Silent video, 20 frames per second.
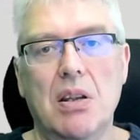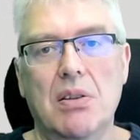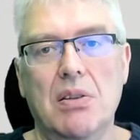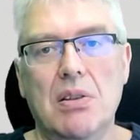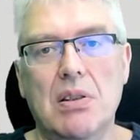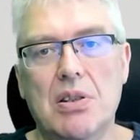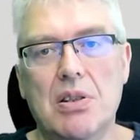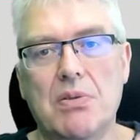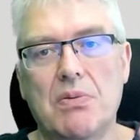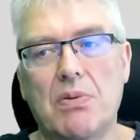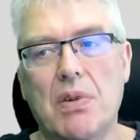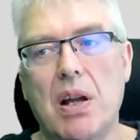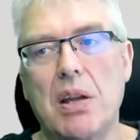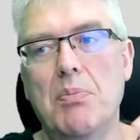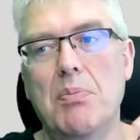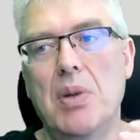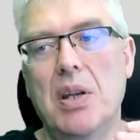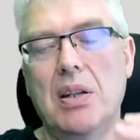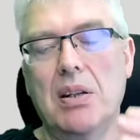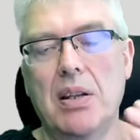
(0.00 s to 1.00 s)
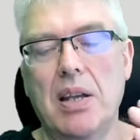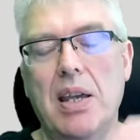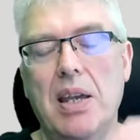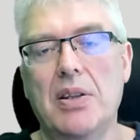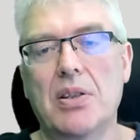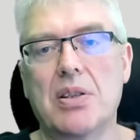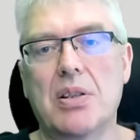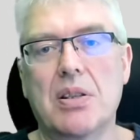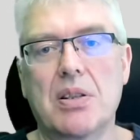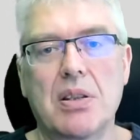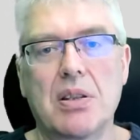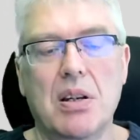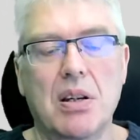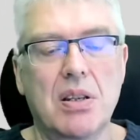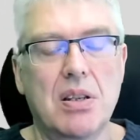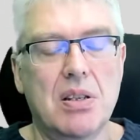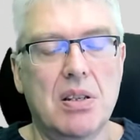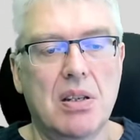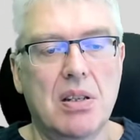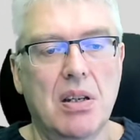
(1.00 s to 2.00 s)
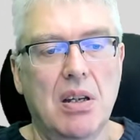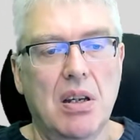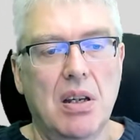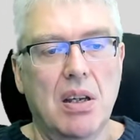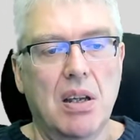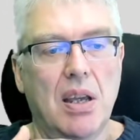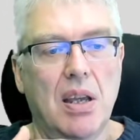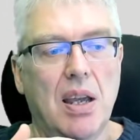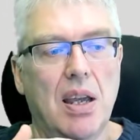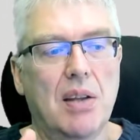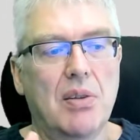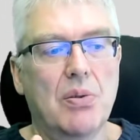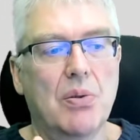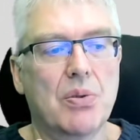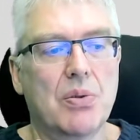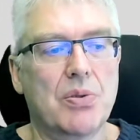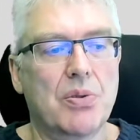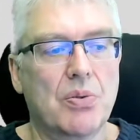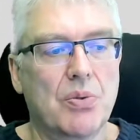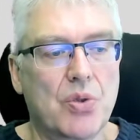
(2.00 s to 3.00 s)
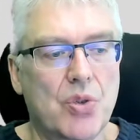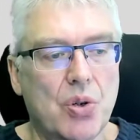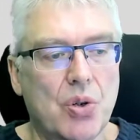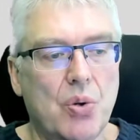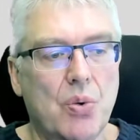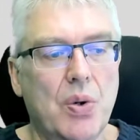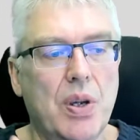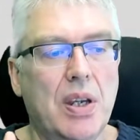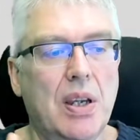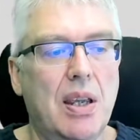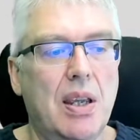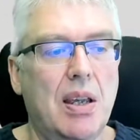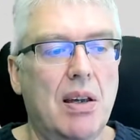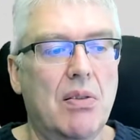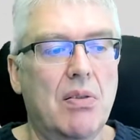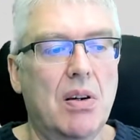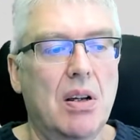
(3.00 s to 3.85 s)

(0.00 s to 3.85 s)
describing the exercise and also showing here